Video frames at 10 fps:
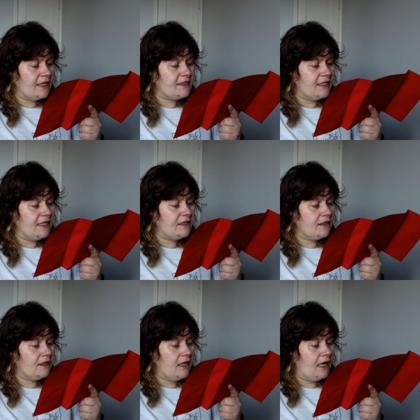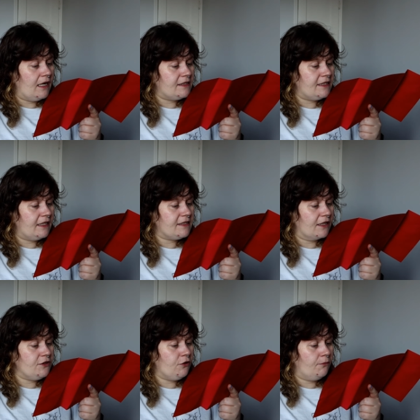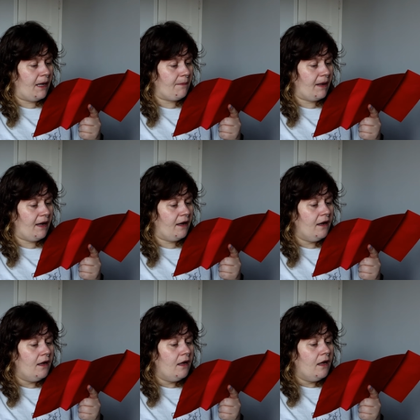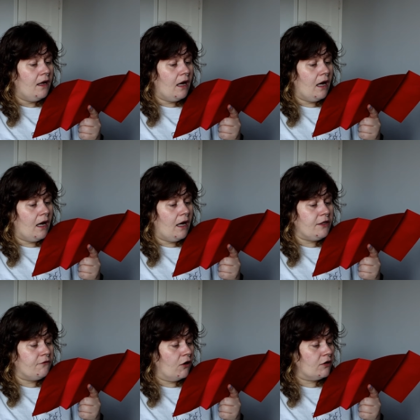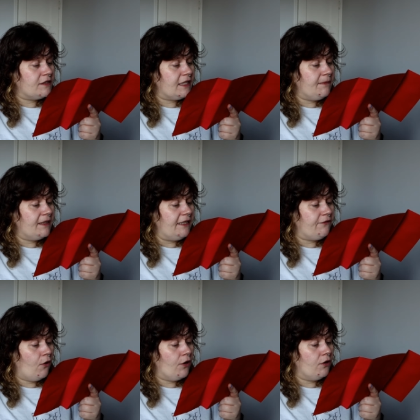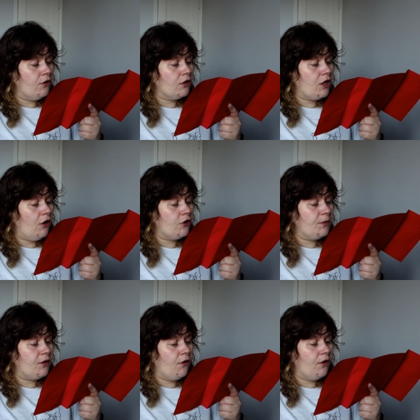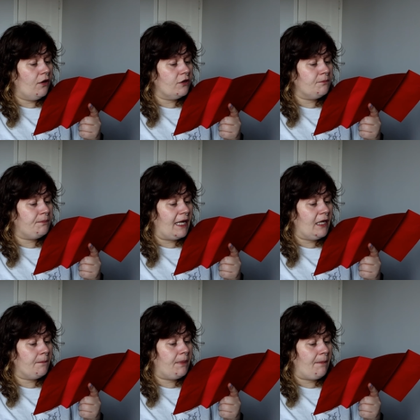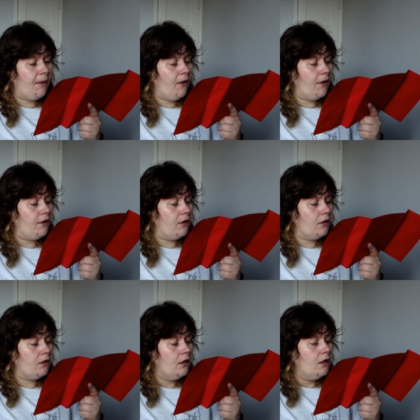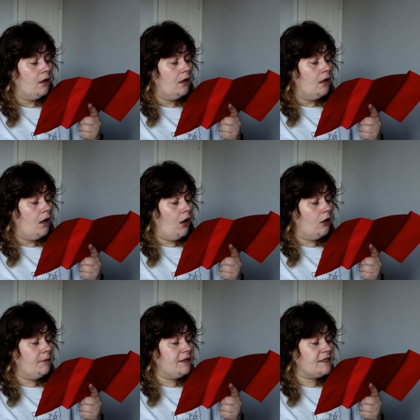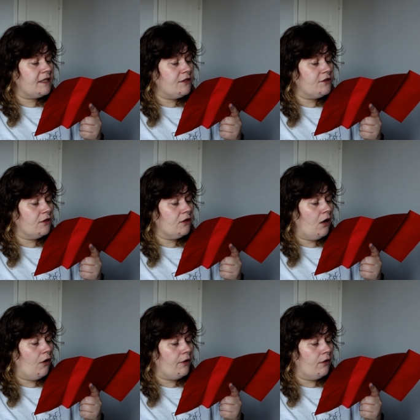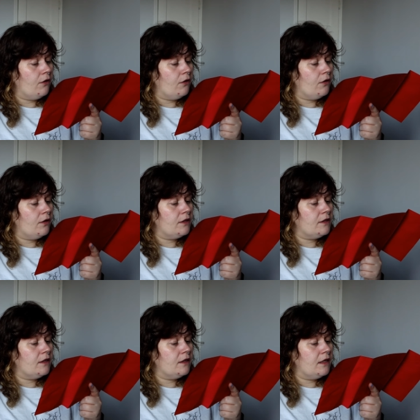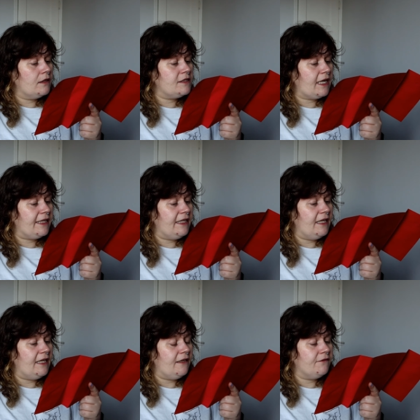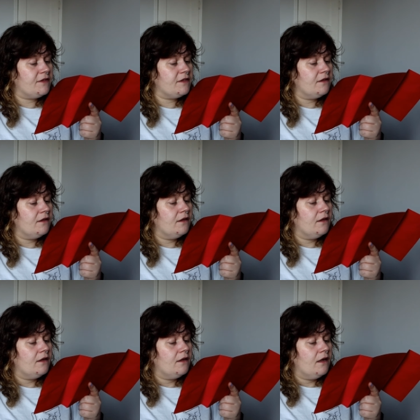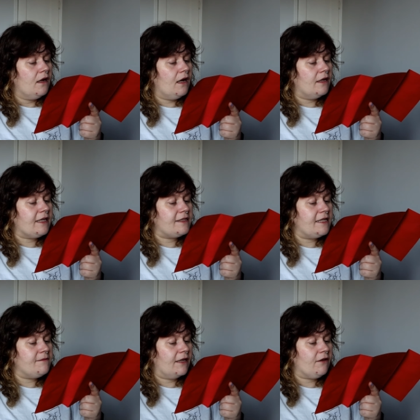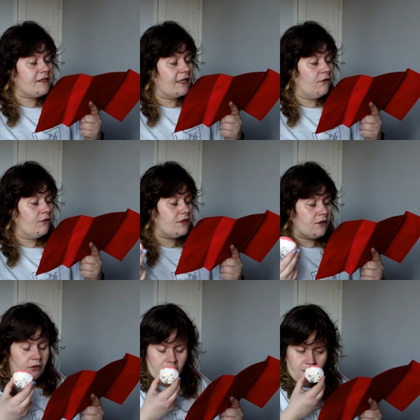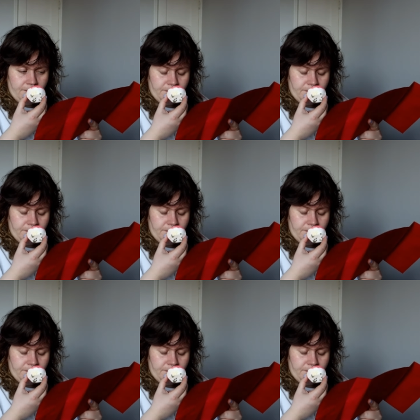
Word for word: acid, uh, sansho pepper, uh, you've got cinnamon leaf oil, cardamom oil, pink pepper oil, almond essential oil, sake leaves, uh, titanium dioxide cornstarch.